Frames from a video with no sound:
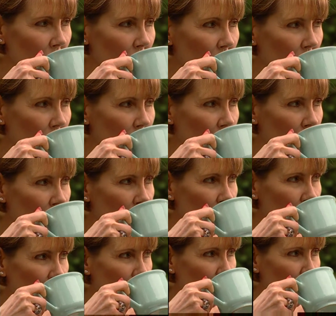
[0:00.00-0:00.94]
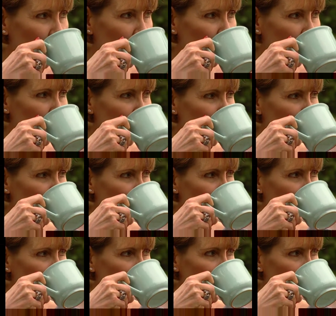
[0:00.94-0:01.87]
So at some
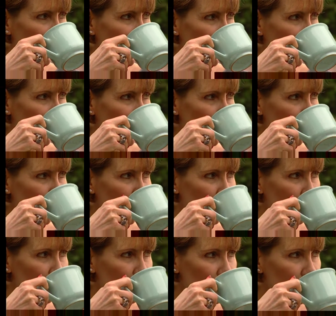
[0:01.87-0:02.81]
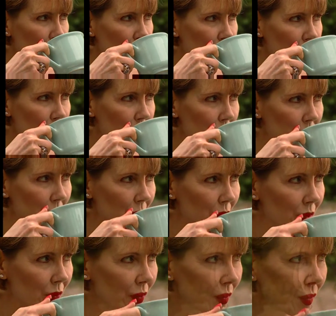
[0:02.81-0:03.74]
point in my life, I stopped
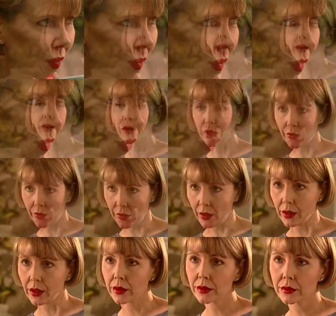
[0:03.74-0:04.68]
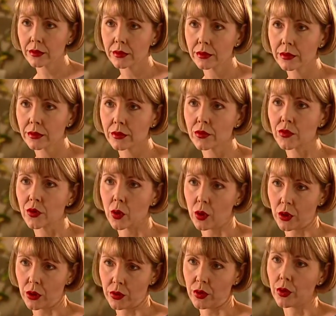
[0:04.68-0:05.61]
taking everything
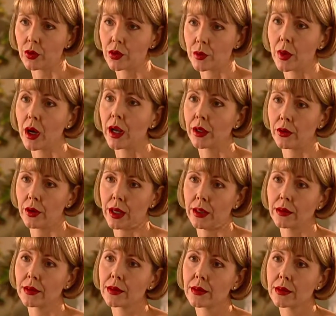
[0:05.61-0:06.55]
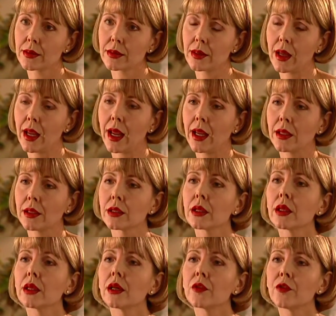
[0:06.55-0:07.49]
for those migraines and
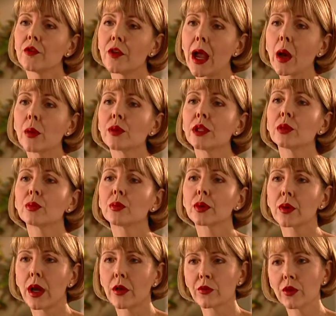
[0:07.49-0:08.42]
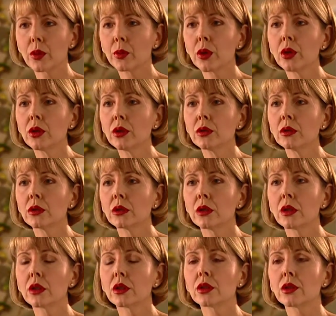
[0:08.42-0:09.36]
found it preferable
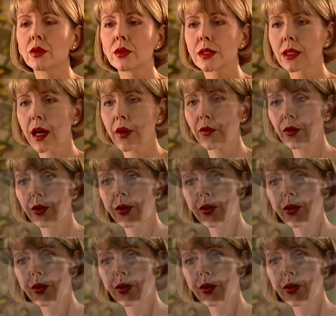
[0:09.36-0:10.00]
to suffer